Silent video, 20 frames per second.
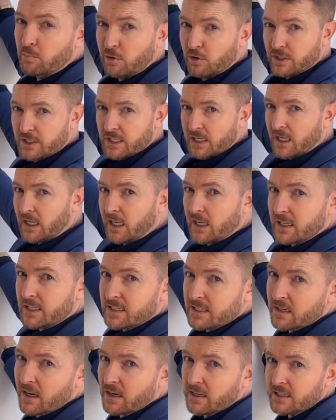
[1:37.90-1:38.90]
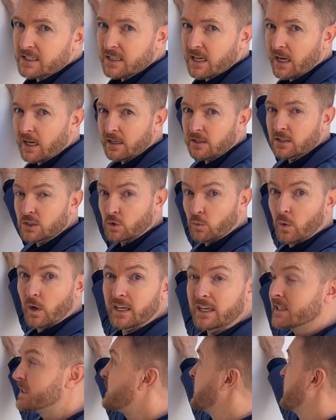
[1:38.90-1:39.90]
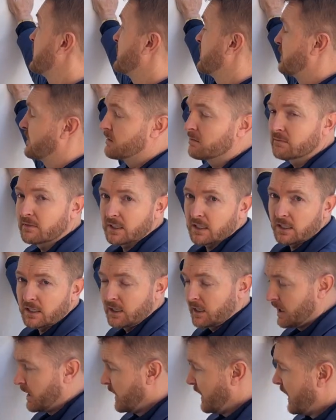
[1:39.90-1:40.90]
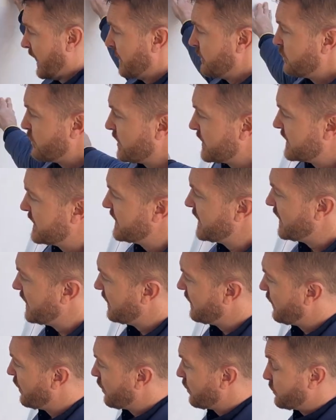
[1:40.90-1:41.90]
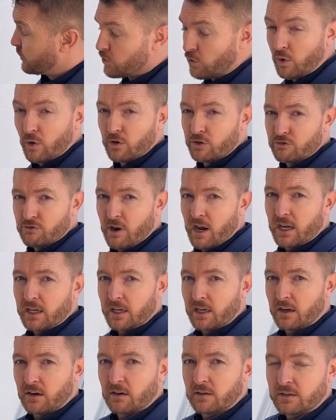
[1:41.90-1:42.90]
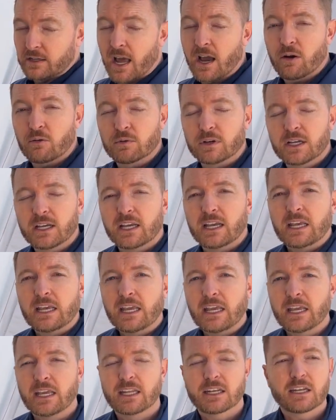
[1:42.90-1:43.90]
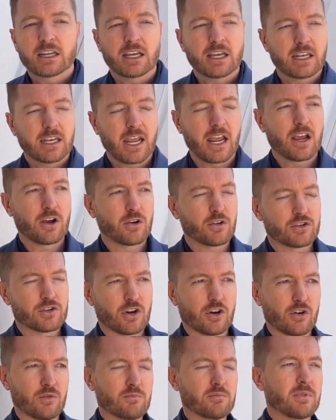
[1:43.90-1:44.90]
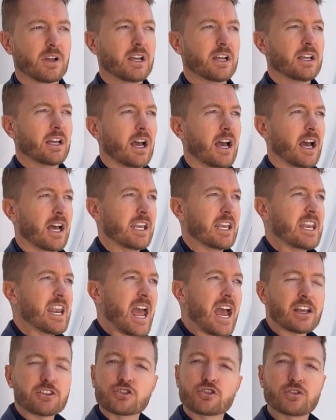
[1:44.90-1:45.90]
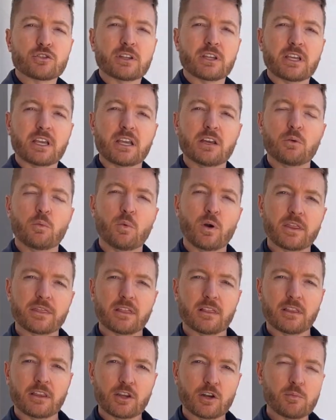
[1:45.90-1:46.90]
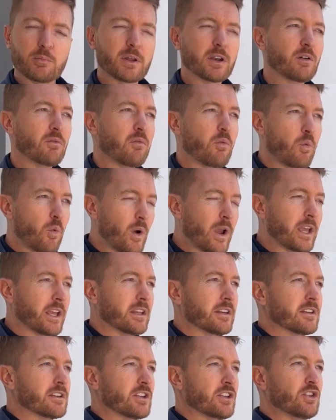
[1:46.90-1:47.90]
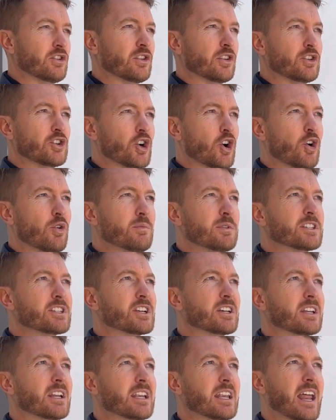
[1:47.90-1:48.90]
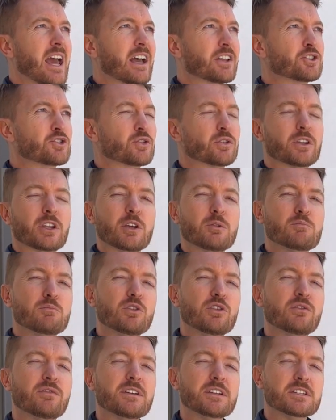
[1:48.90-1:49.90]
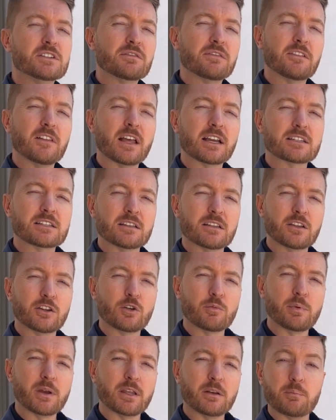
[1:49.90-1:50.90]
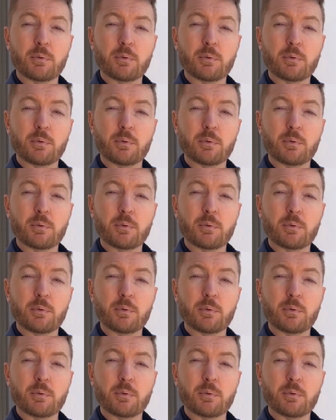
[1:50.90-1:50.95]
push in, it's not as tight. So what is this? As you can see, there are doors right here. Now, in an air dome, naturally, with a little bit of wind, the dome is going to naturally move and deflect a little bit.